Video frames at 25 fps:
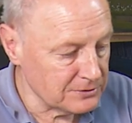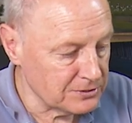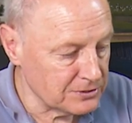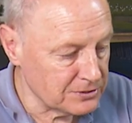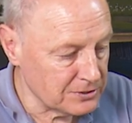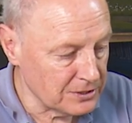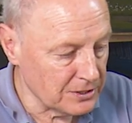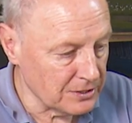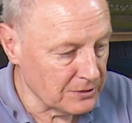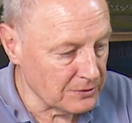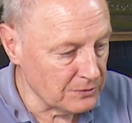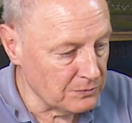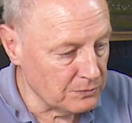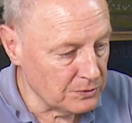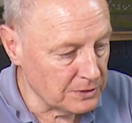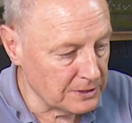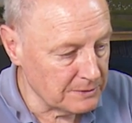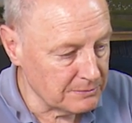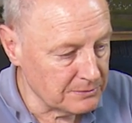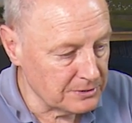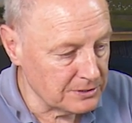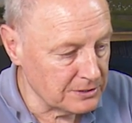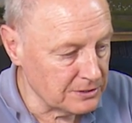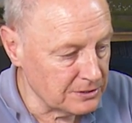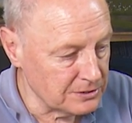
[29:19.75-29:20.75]
So what
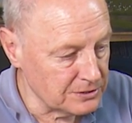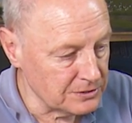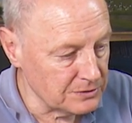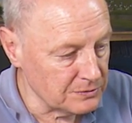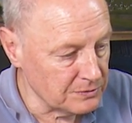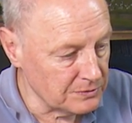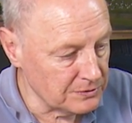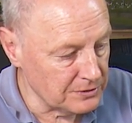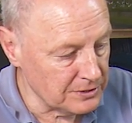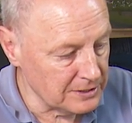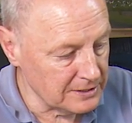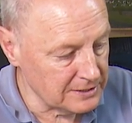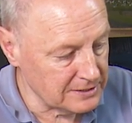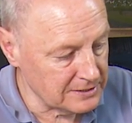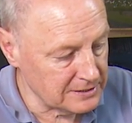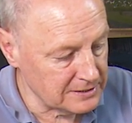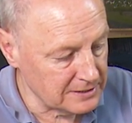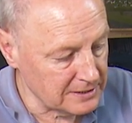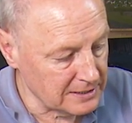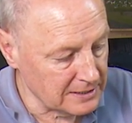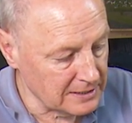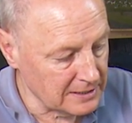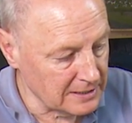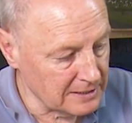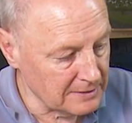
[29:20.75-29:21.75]
I'm going to do with this
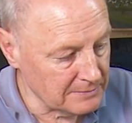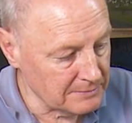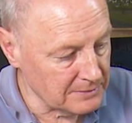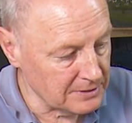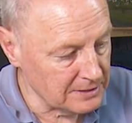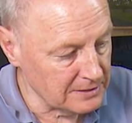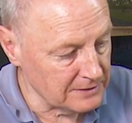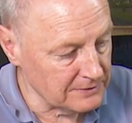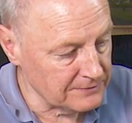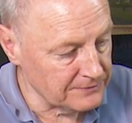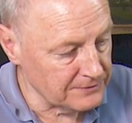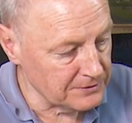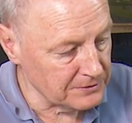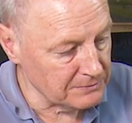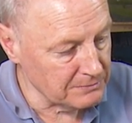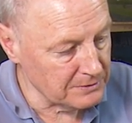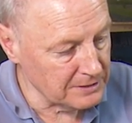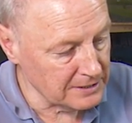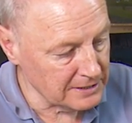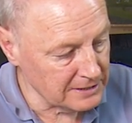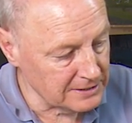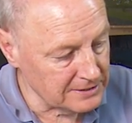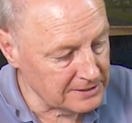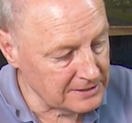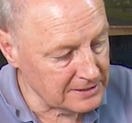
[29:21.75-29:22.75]
um, in a few
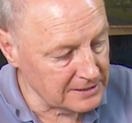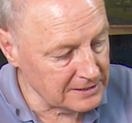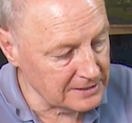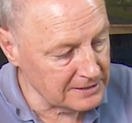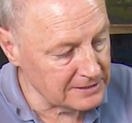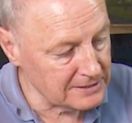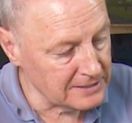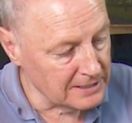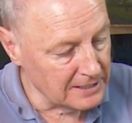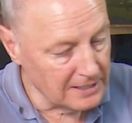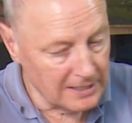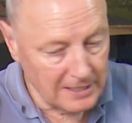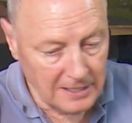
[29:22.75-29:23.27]
minutes is